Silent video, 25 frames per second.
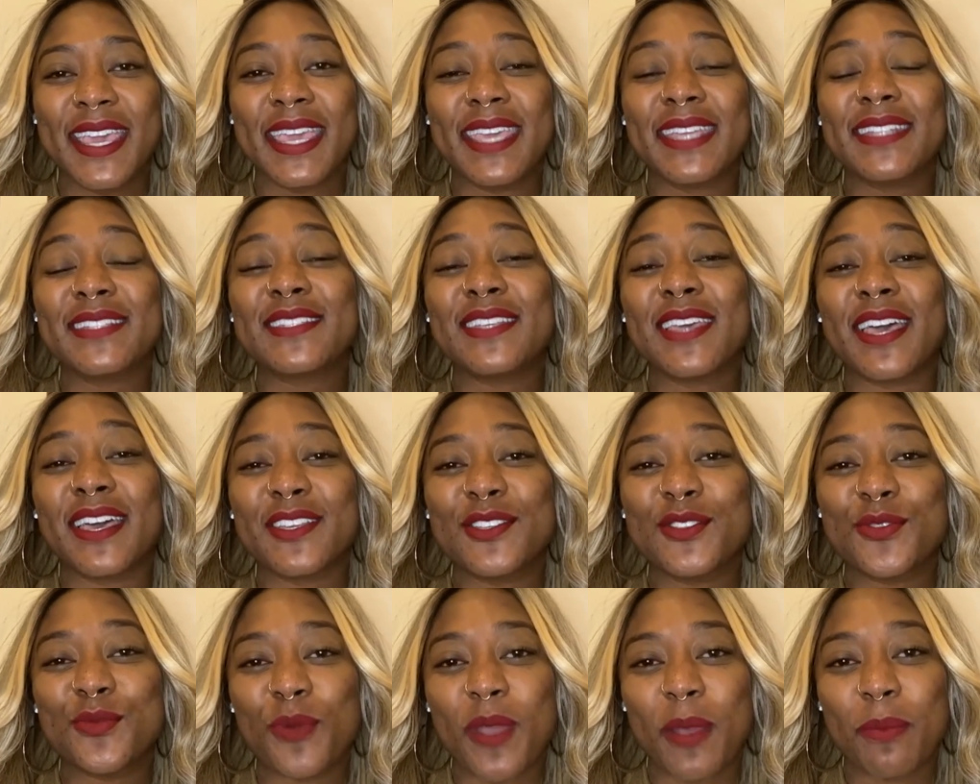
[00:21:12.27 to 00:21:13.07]
it
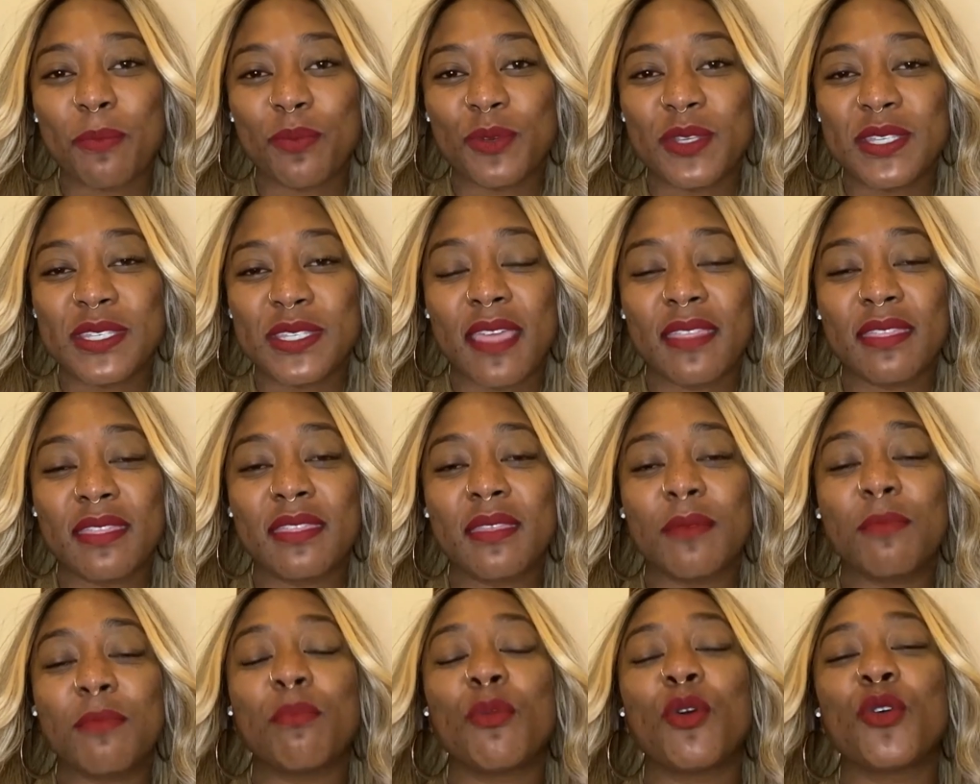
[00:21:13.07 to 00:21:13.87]
does
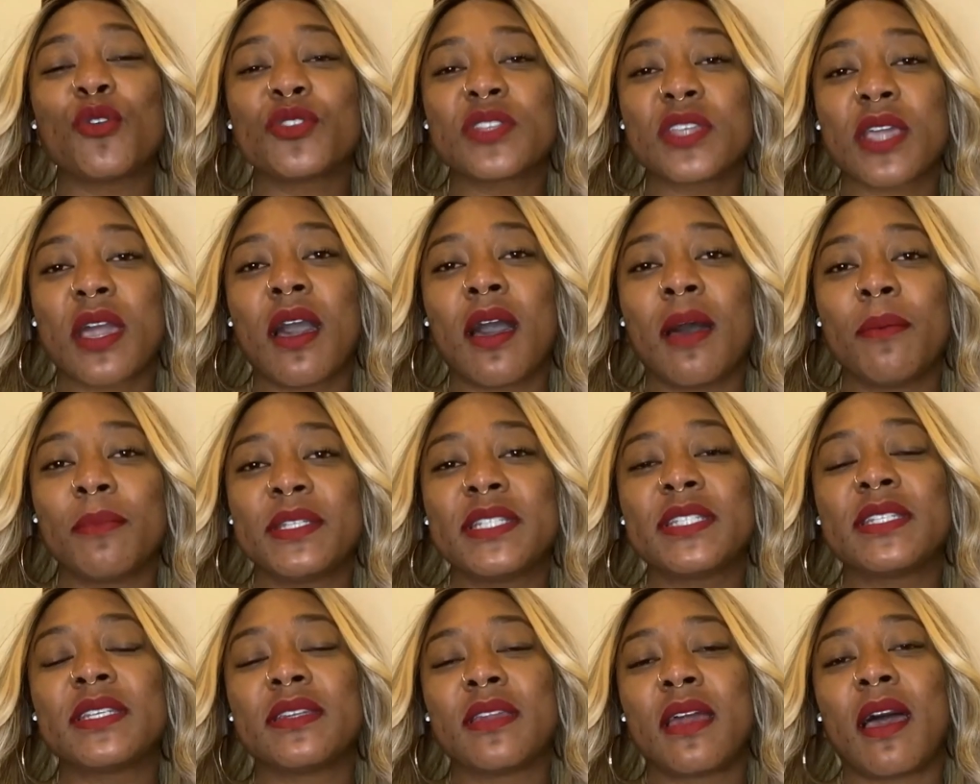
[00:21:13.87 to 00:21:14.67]
represent the most
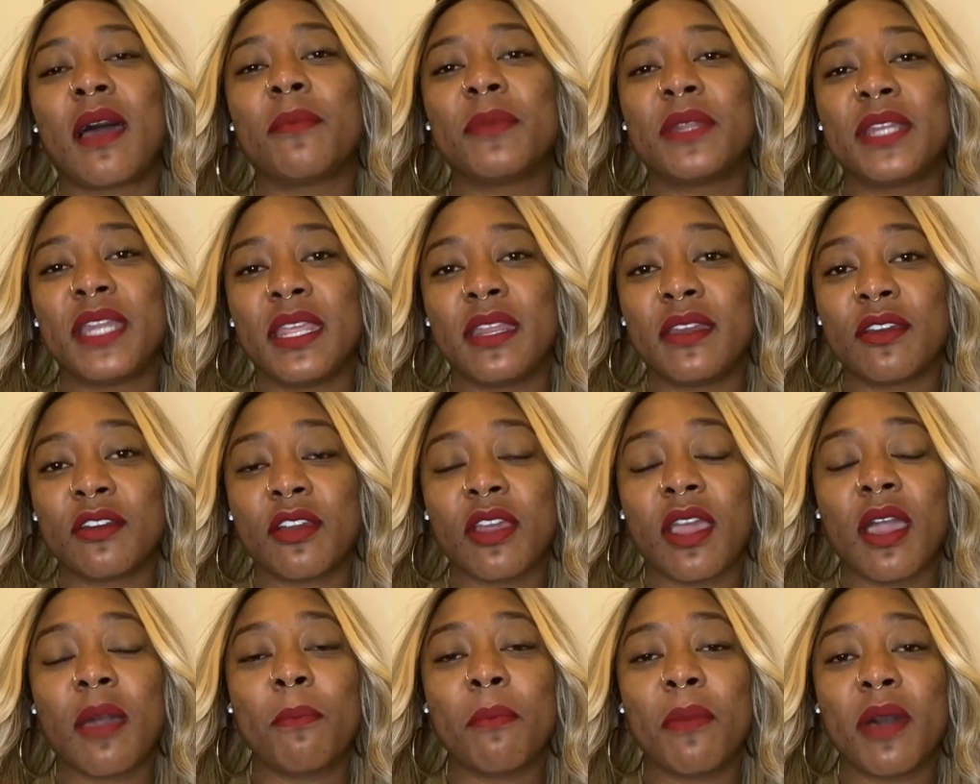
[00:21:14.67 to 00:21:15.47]
common
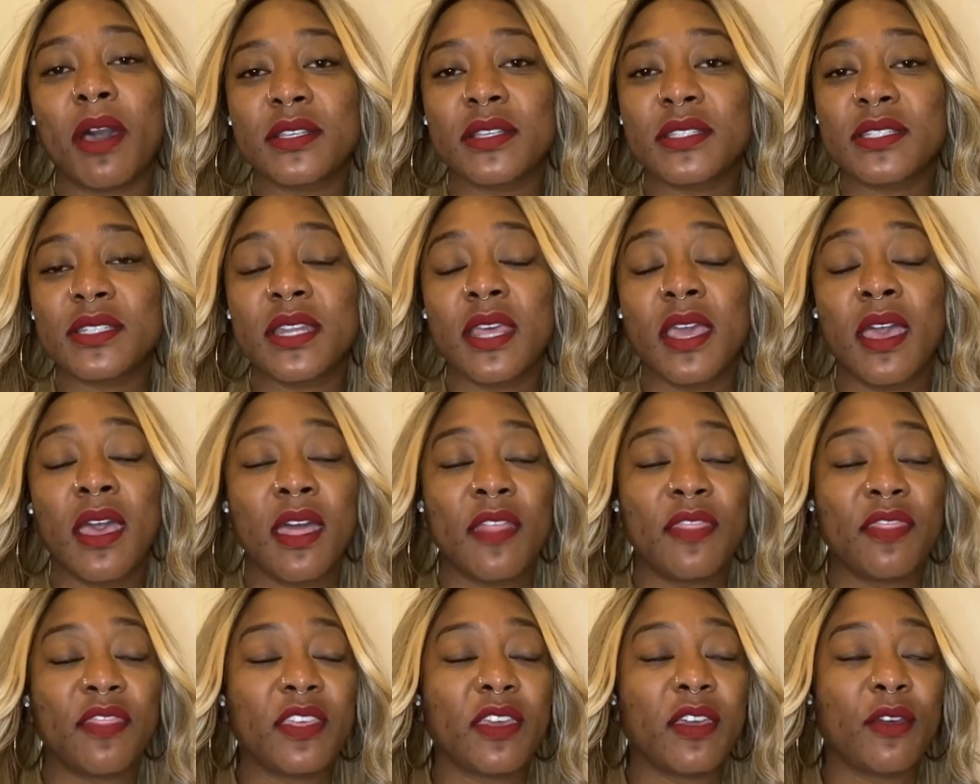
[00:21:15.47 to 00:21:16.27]
denominator amongst
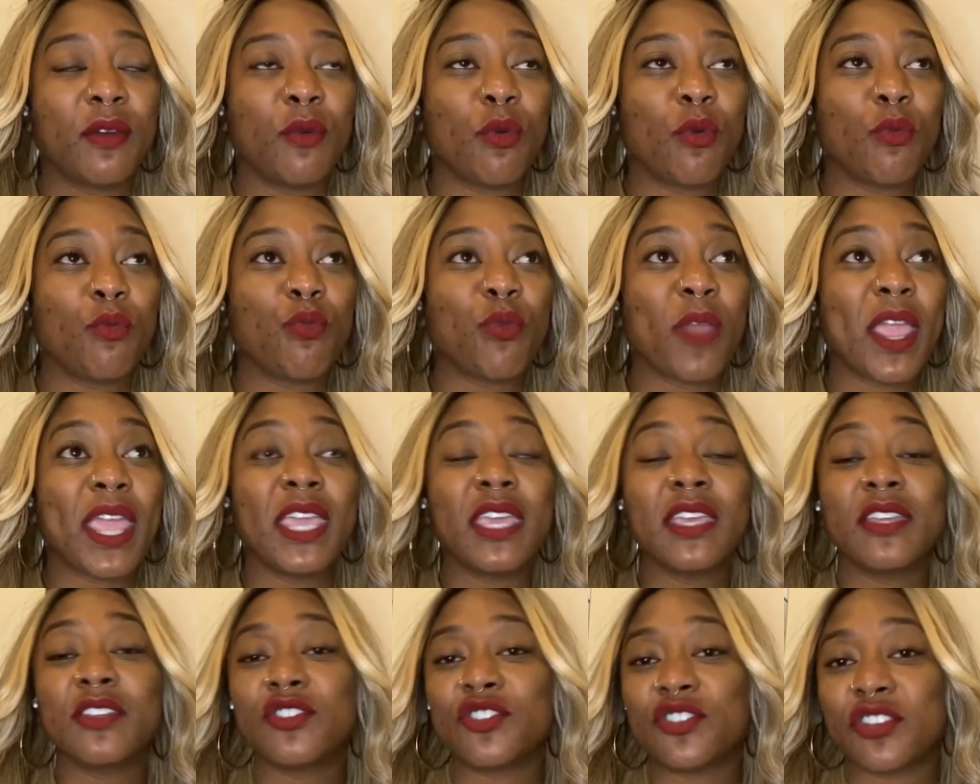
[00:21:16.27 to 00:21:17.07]
the
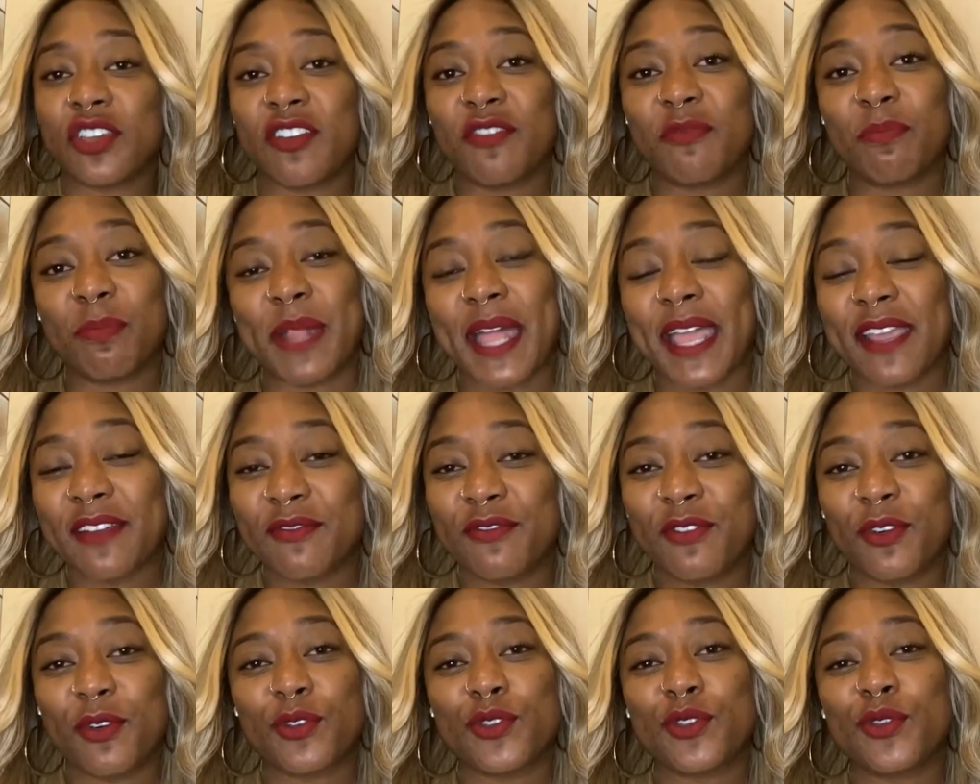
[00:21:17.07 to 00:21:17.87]
range of
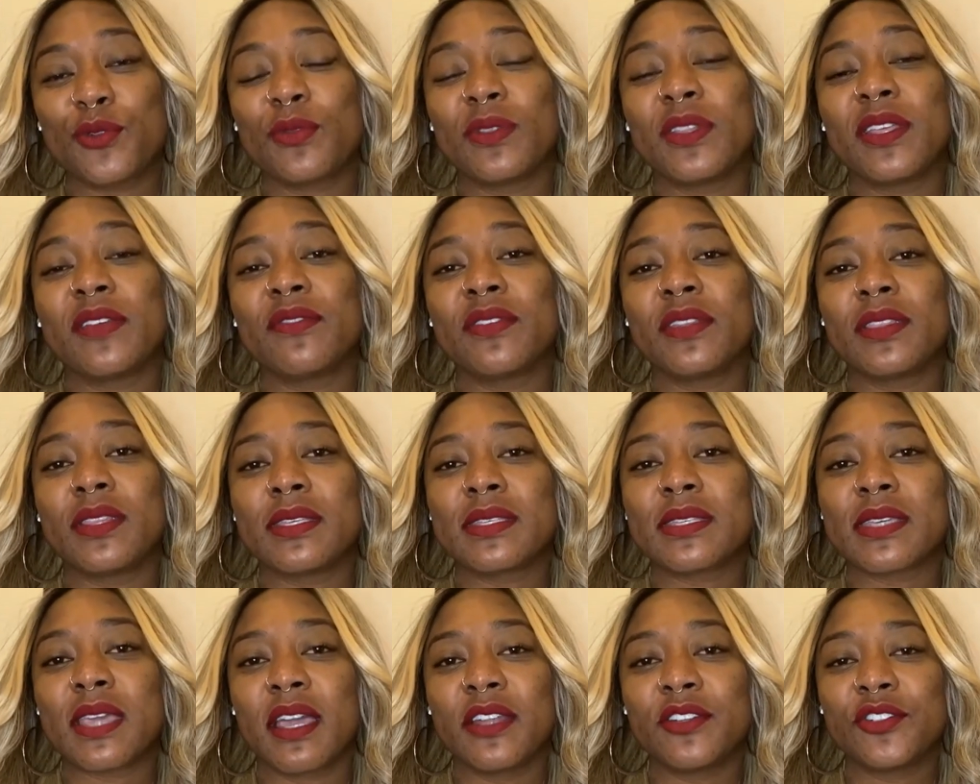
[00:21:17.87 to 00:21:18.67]
black folks who live in
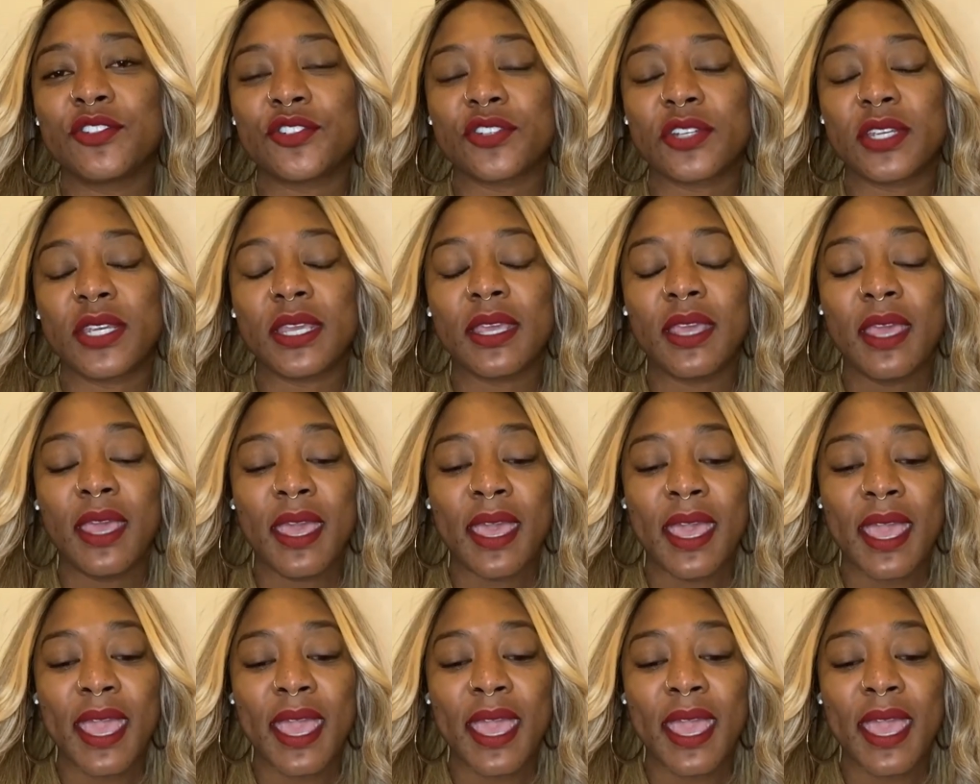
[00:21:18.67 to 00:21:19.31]
this country